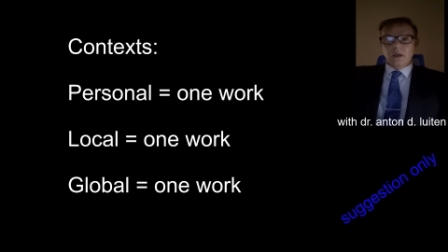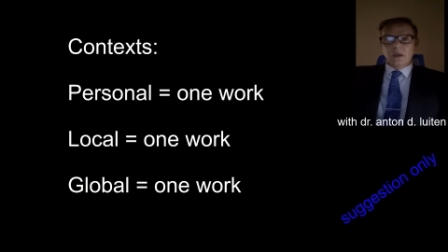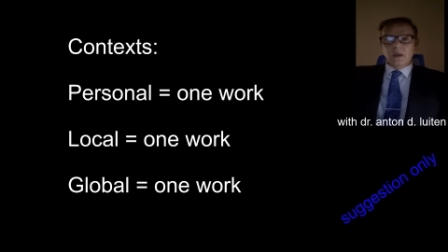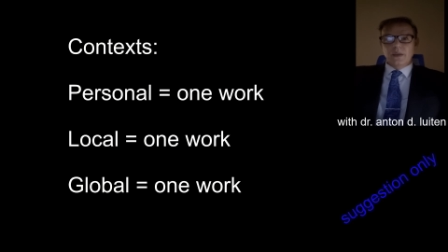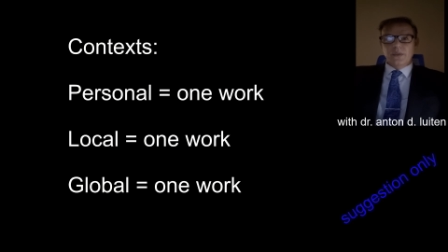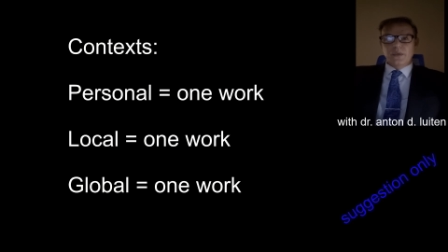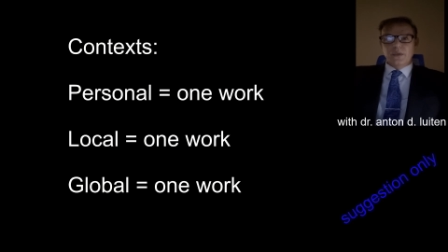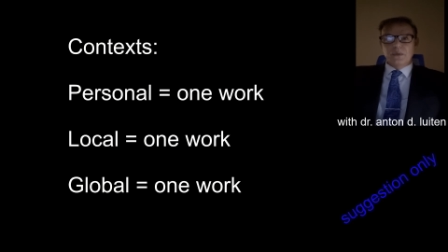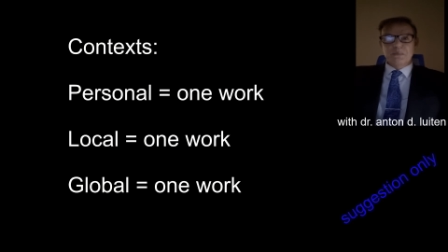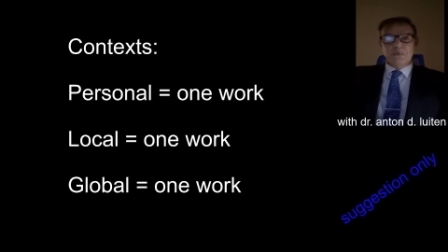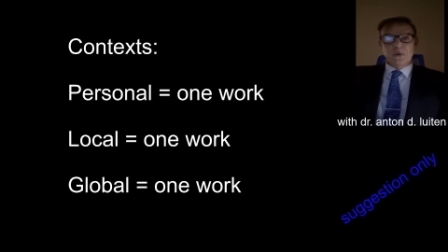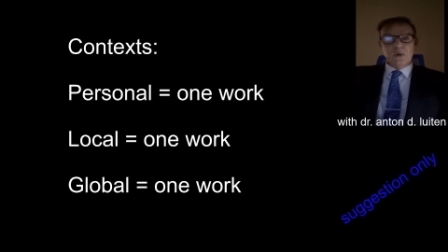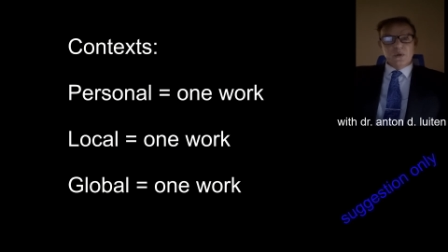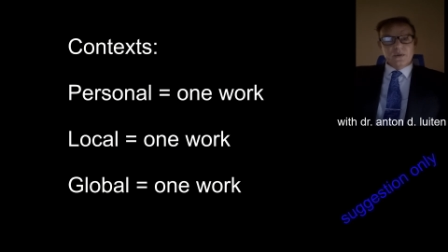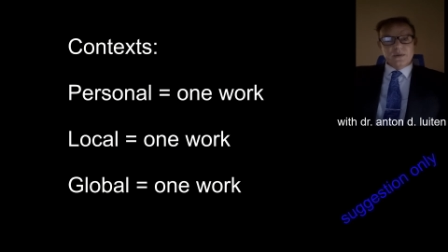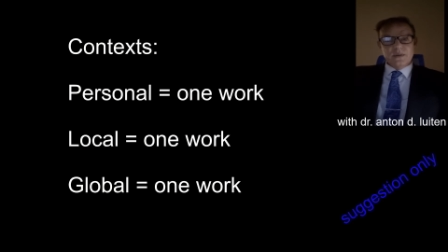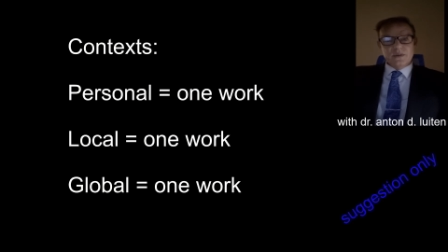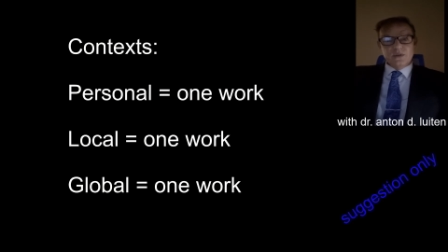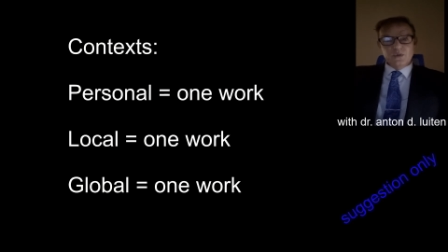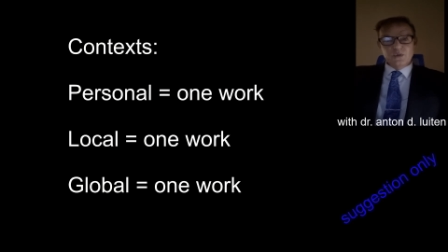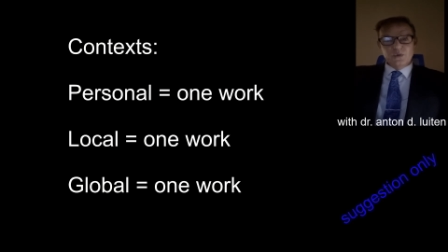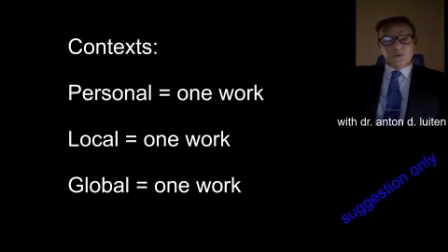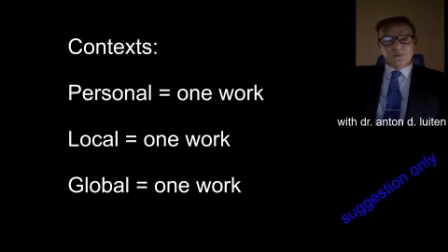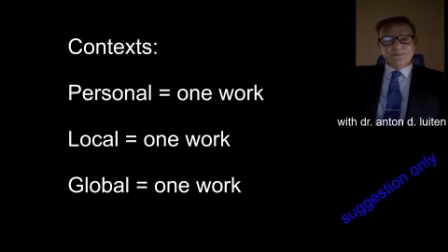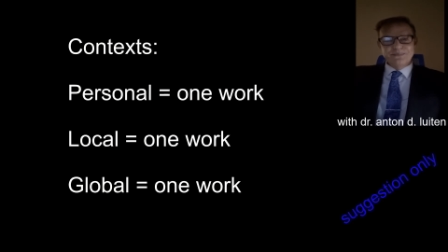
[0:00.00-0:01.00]
the
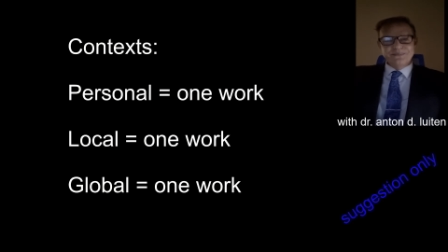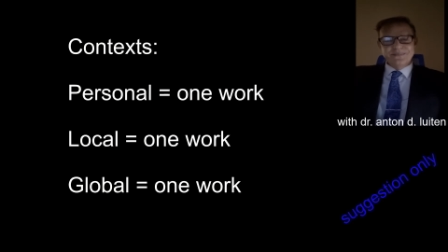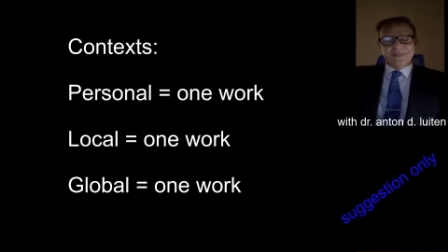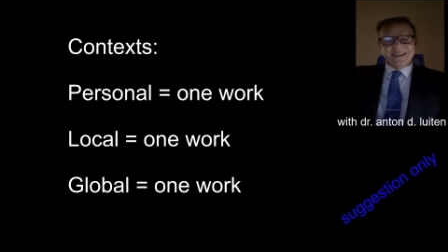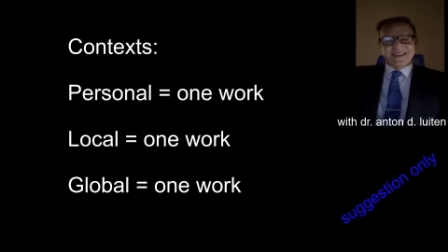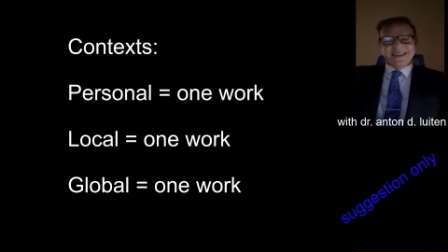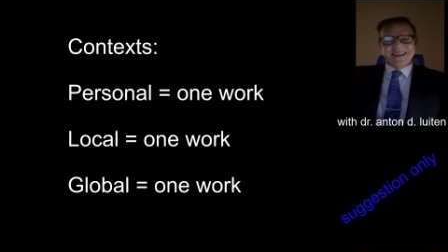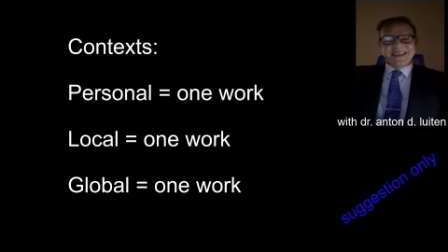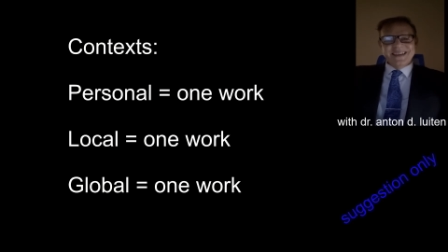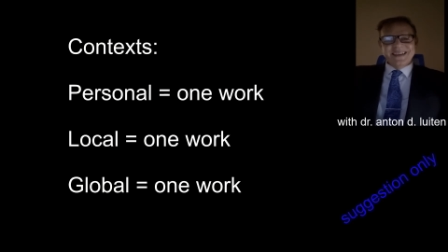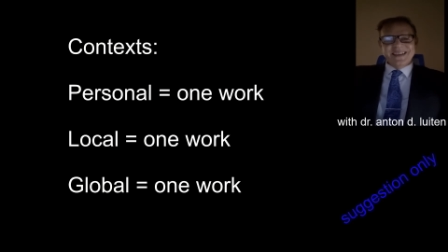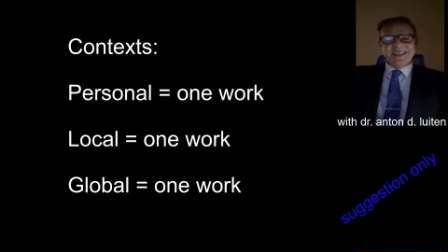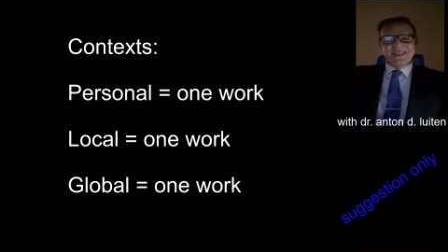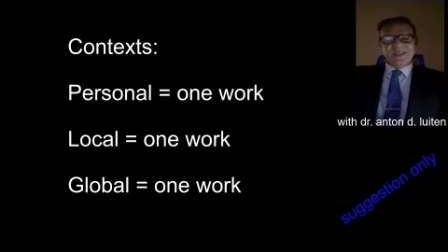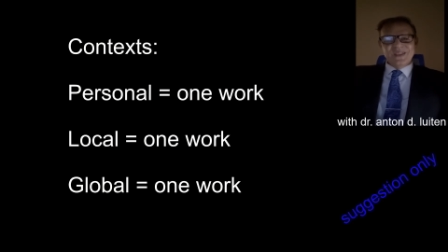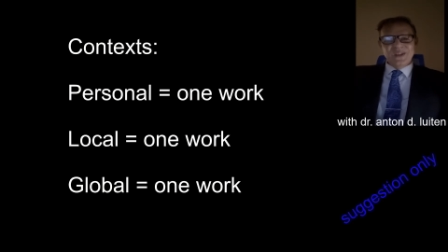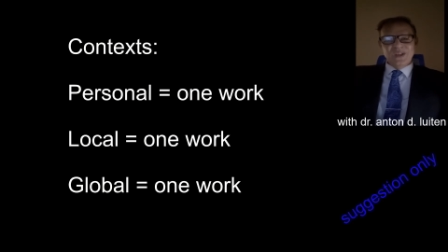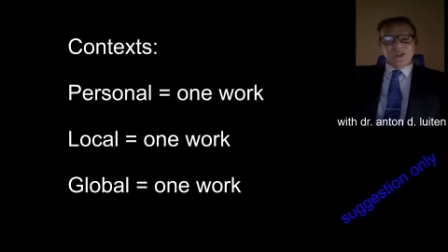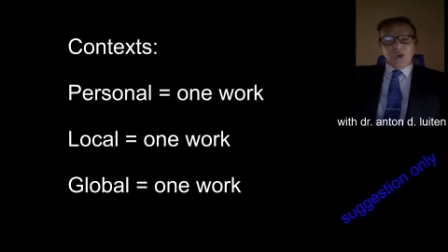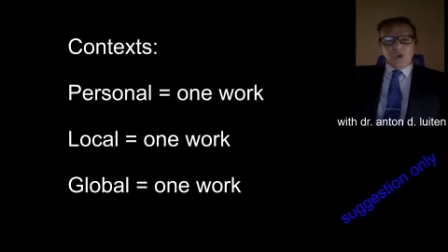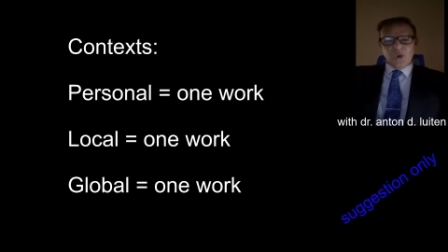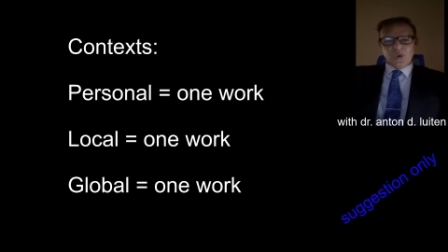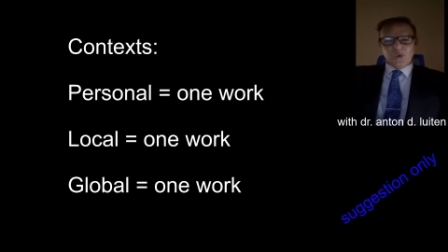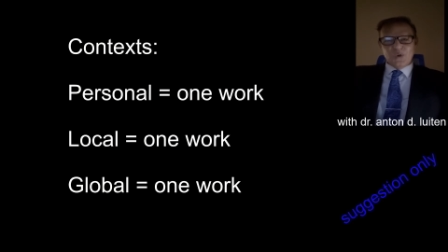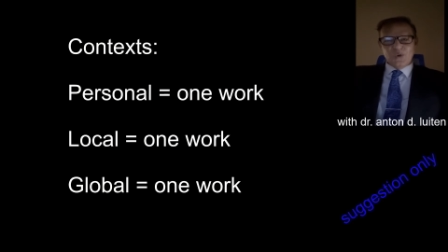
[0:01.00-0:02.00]
personal, the
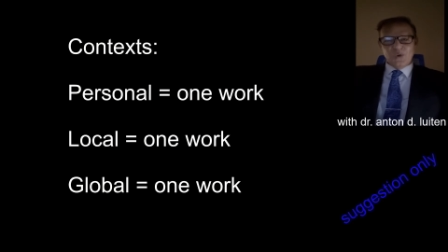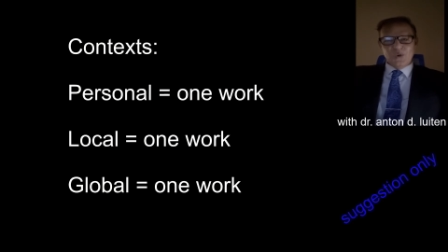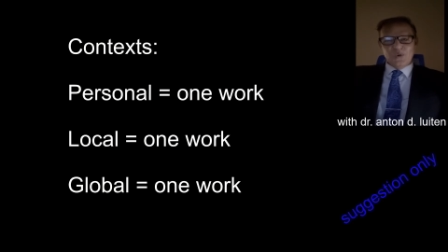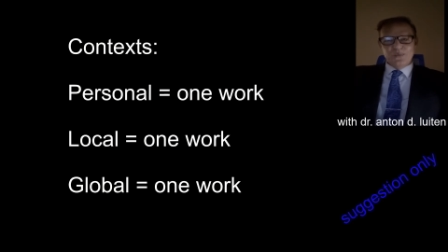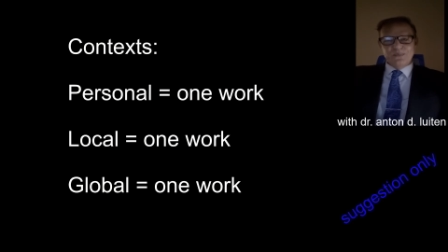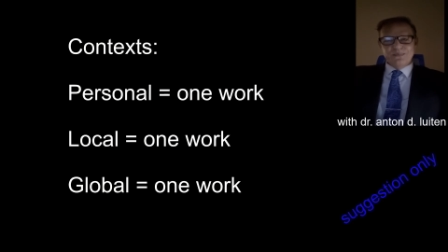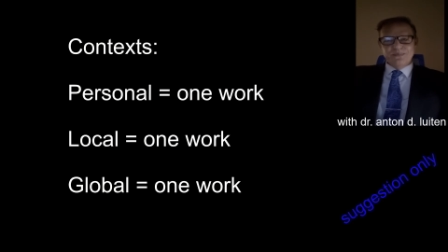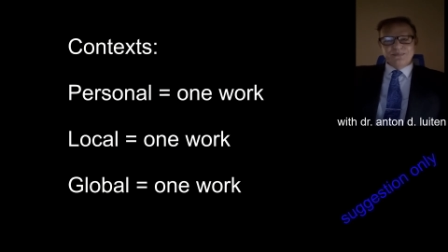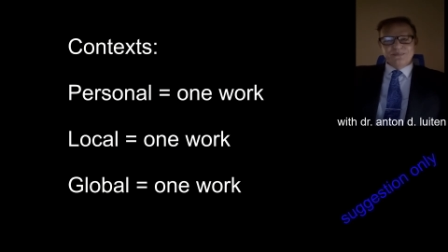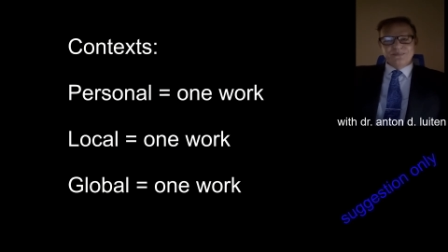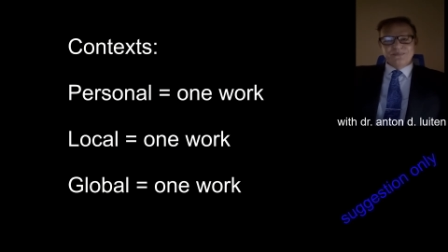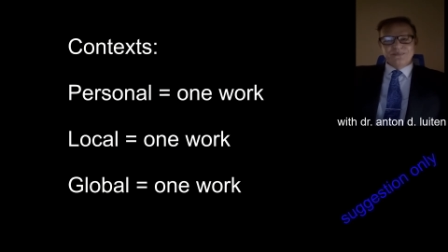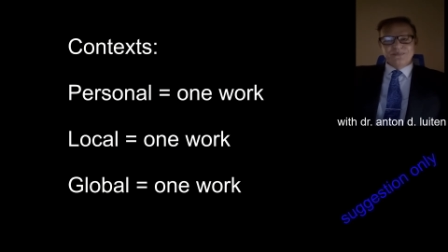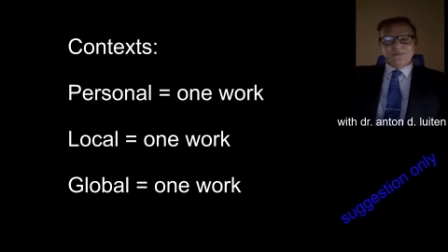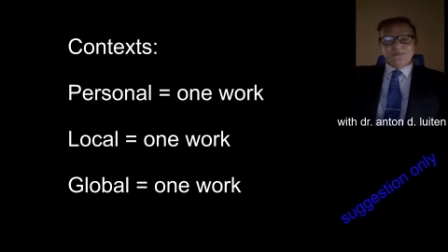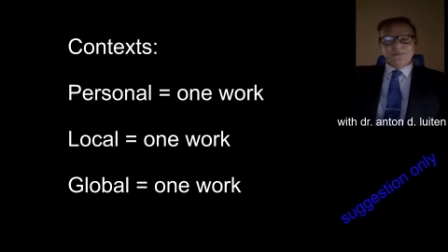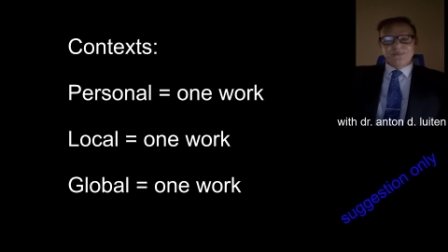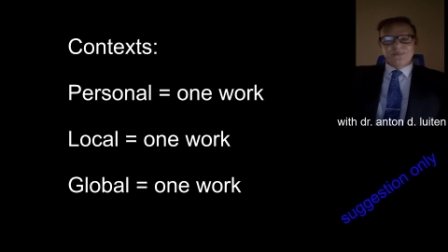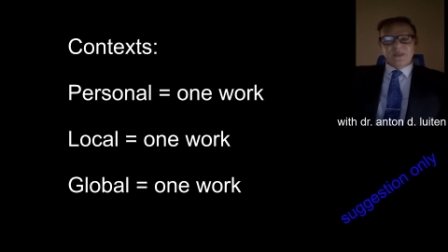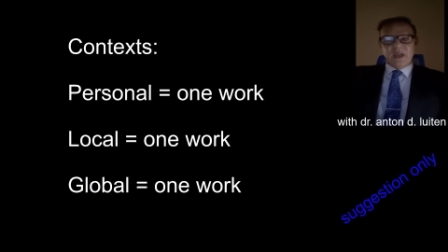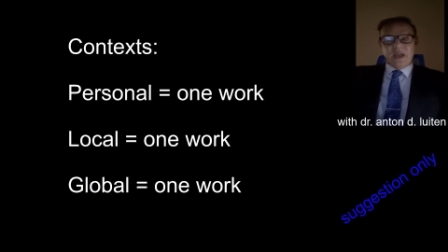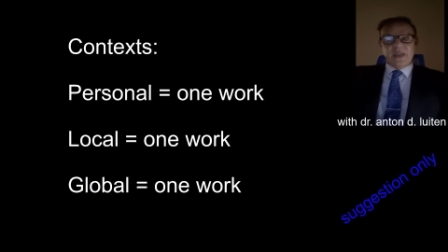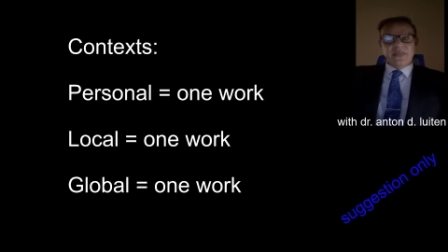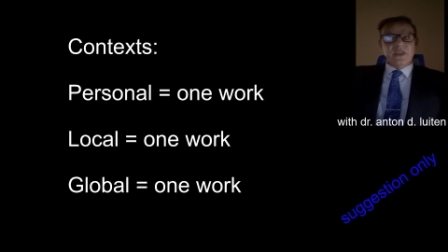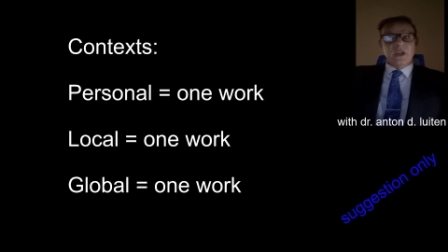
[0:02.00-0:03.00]
local,
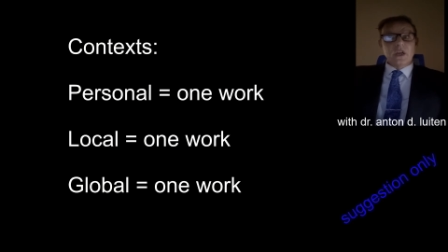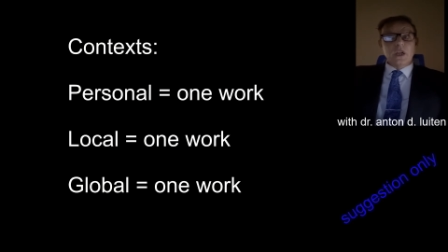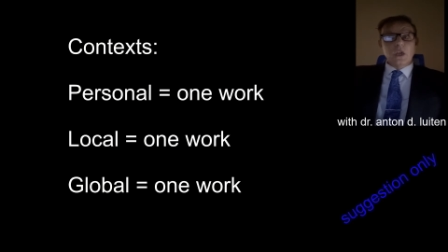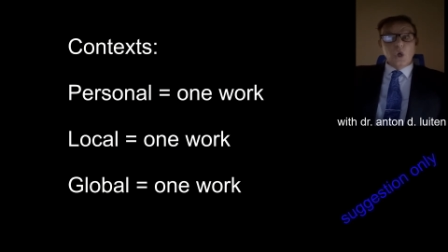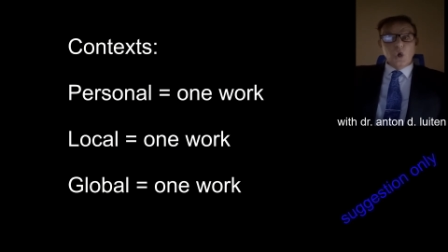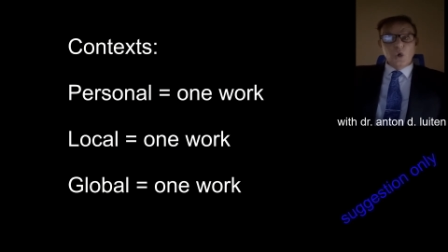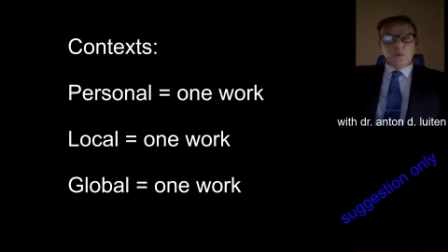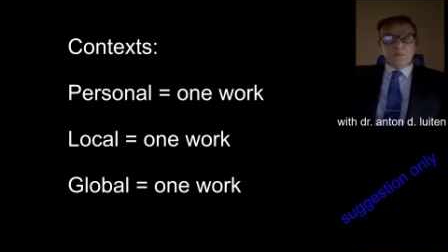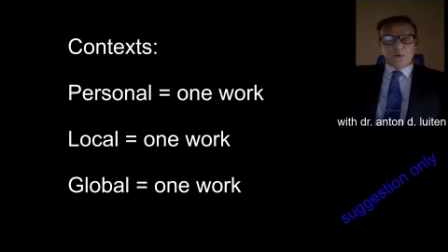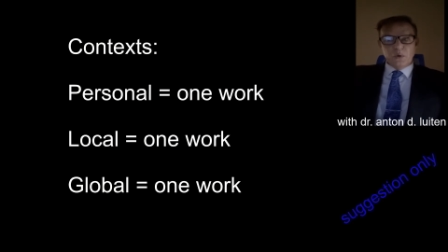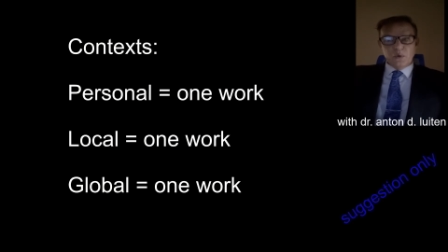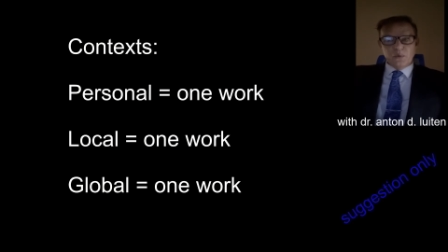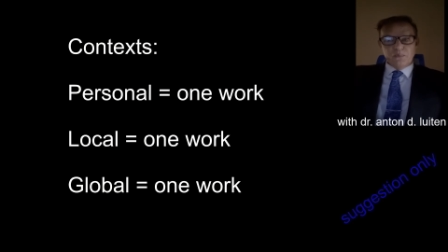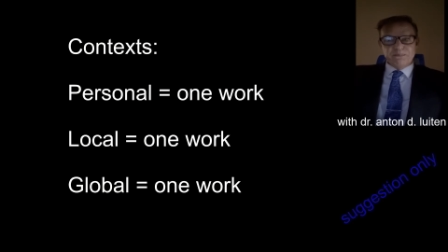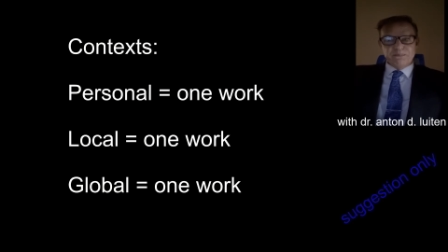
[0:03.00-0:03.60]
and the global.